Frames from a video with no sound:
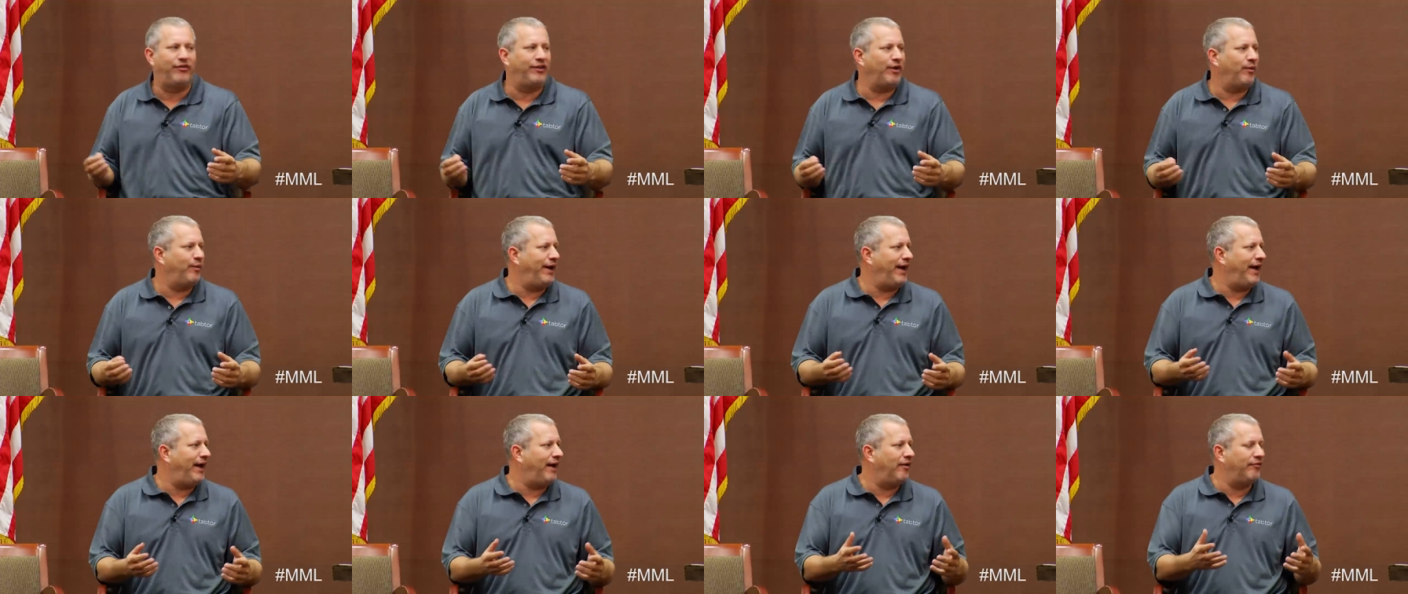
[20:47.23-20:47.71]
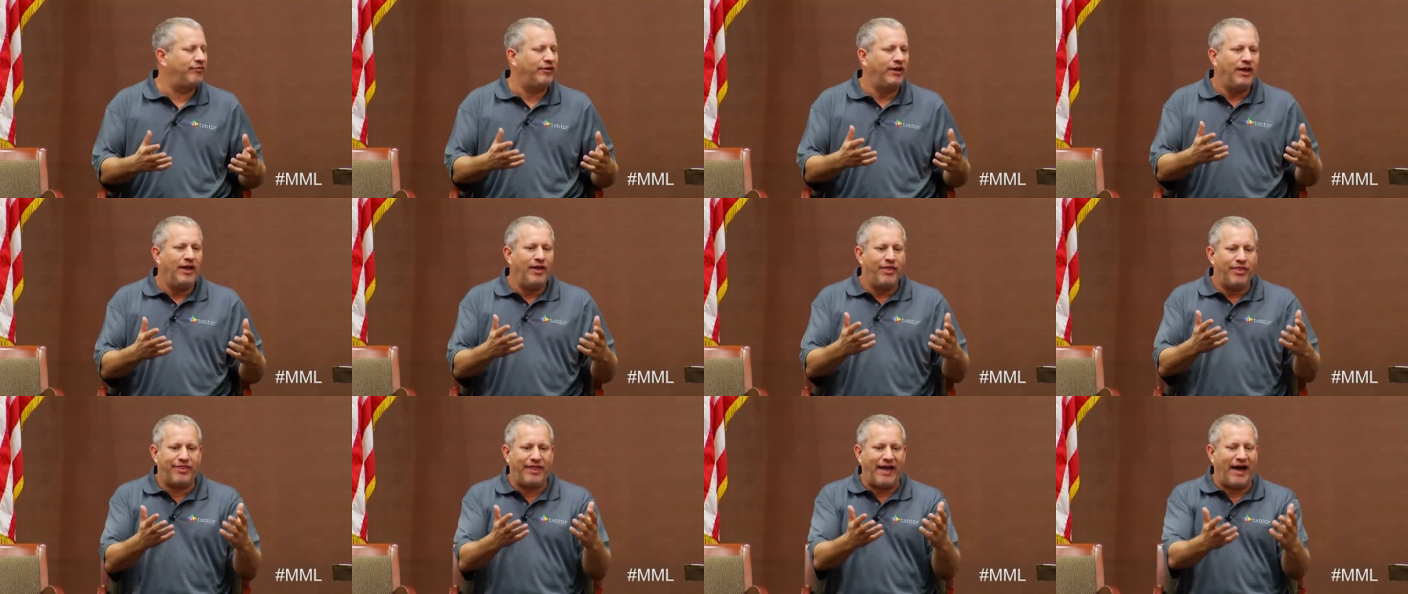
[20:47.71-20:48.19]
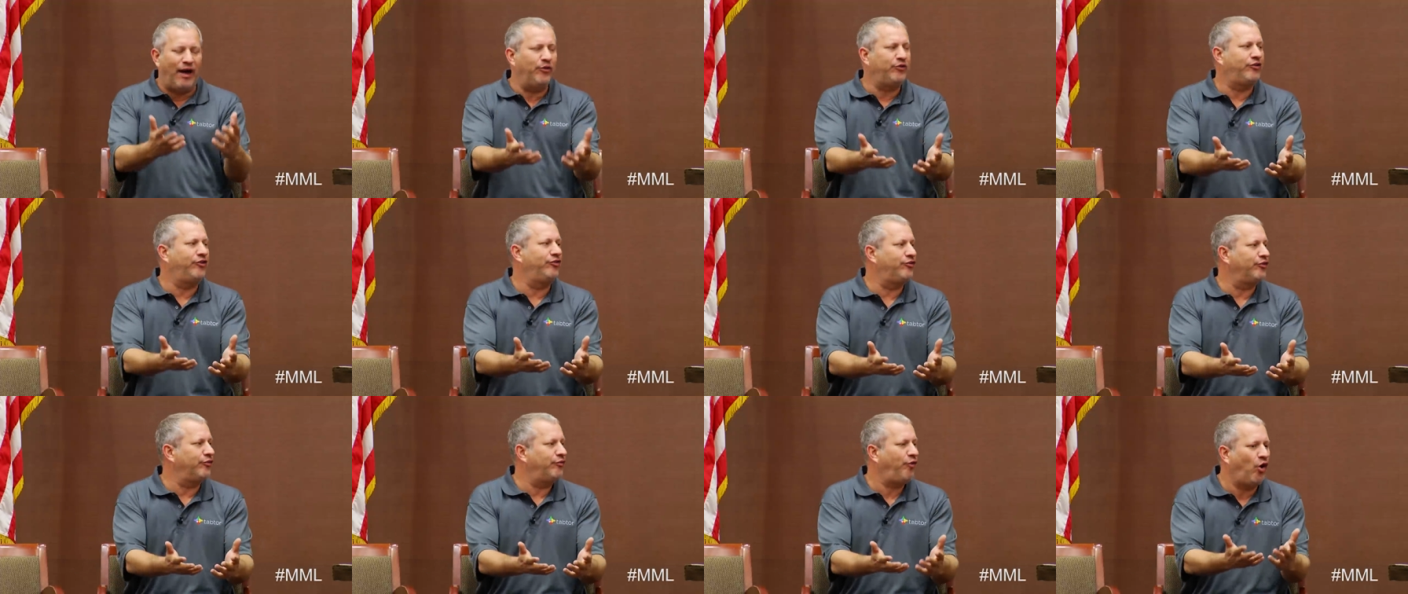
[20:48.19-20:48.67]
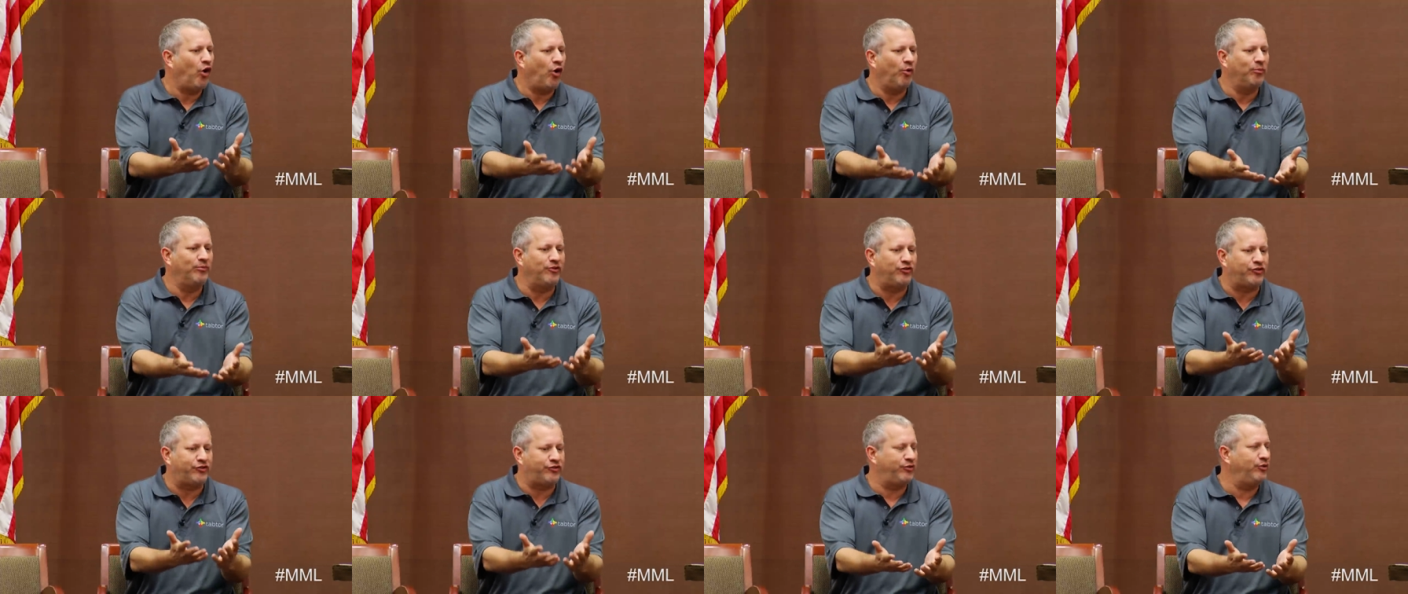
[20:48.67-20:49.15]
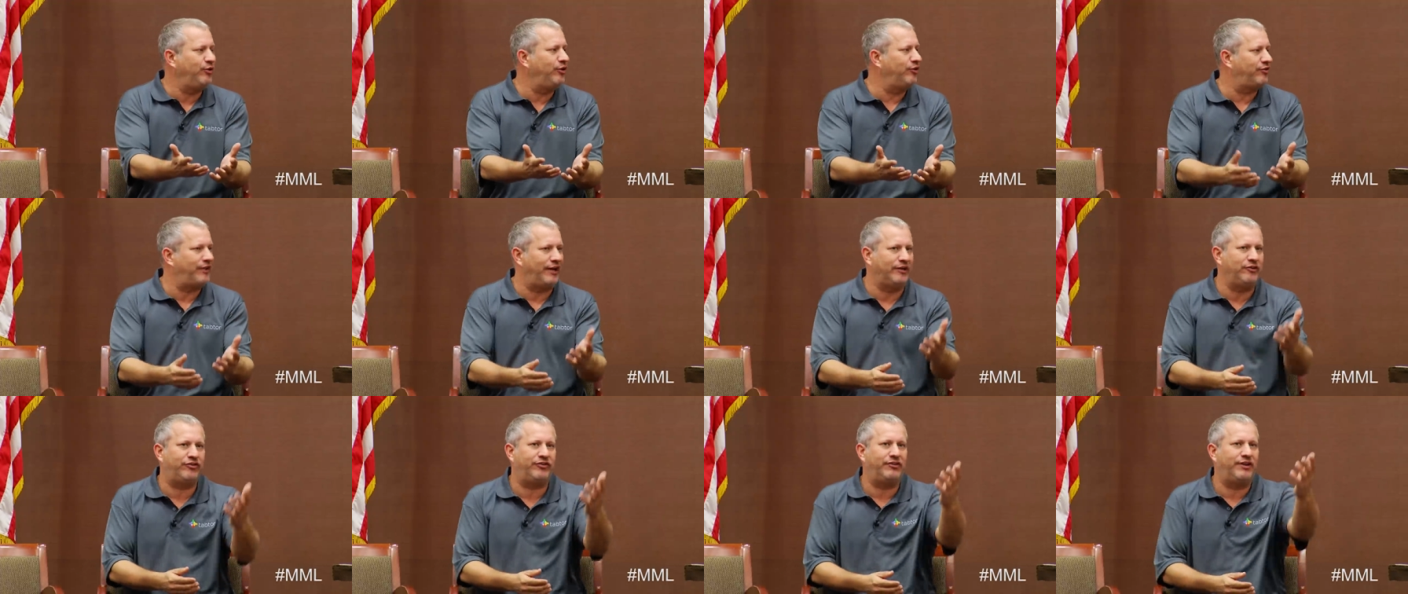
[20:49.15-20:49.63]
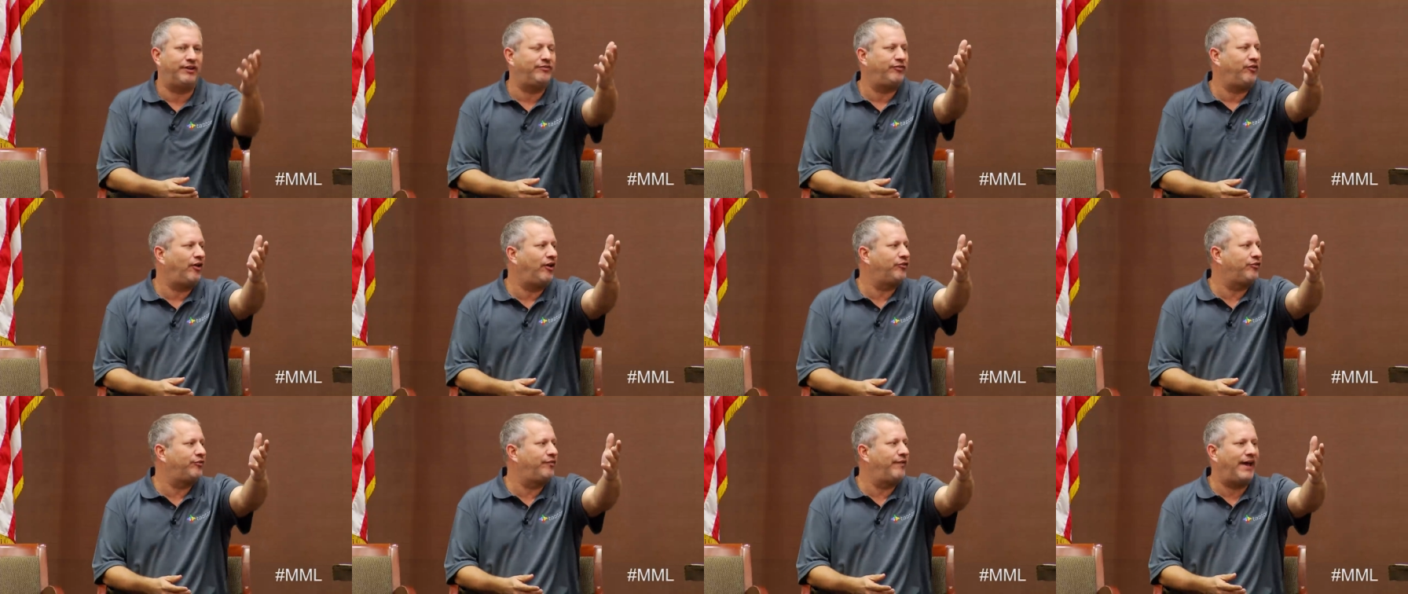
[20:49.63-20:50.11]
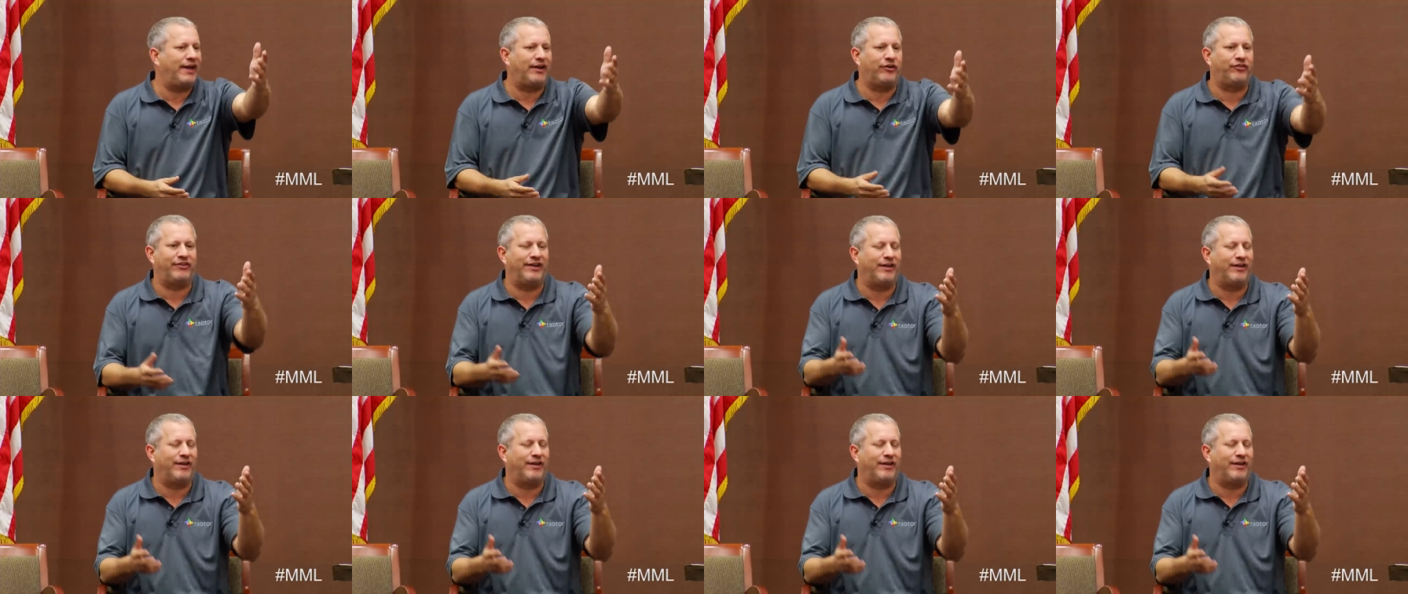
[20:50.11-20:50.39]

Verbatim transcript: that we have thousands of homeless students. I just left Las Vegas.